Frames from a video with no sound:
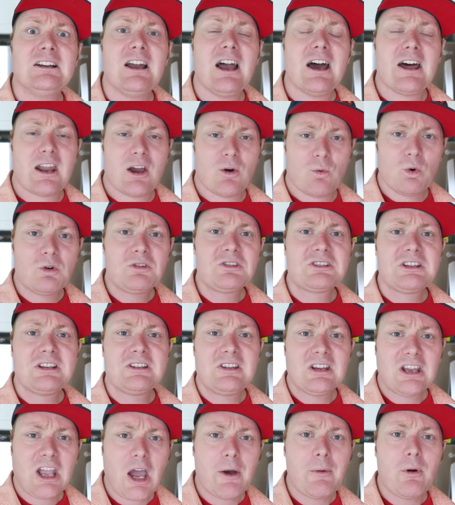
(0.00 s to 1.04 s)
And I wants it
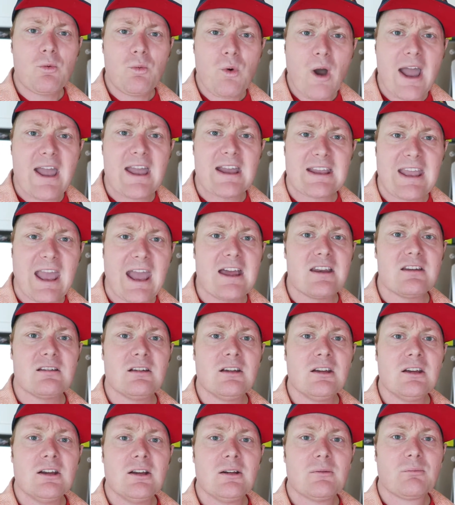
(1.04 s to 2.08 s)
to go away again.
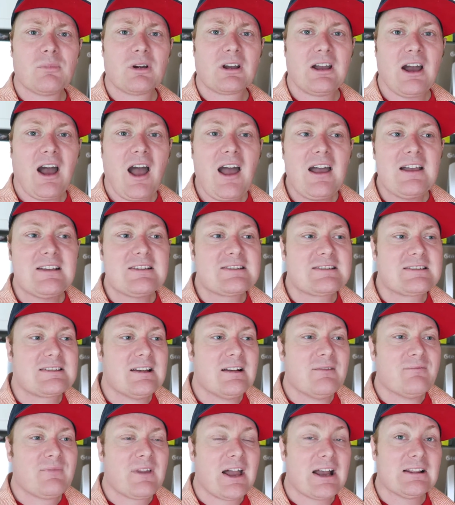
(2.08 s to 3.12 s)
Because
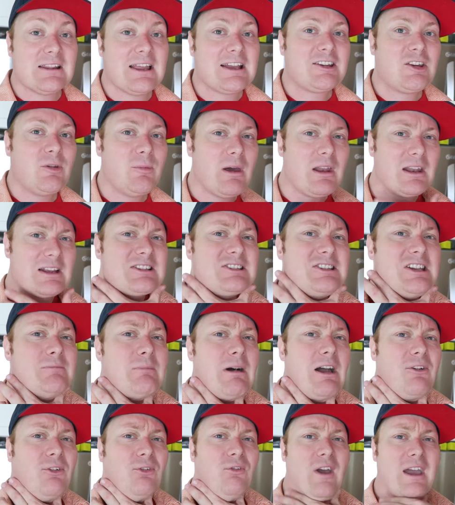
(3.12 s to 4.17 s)
I like to be able to see
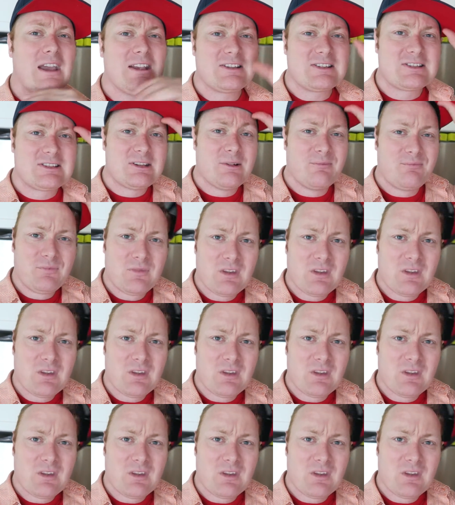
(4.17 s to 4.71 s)
my face.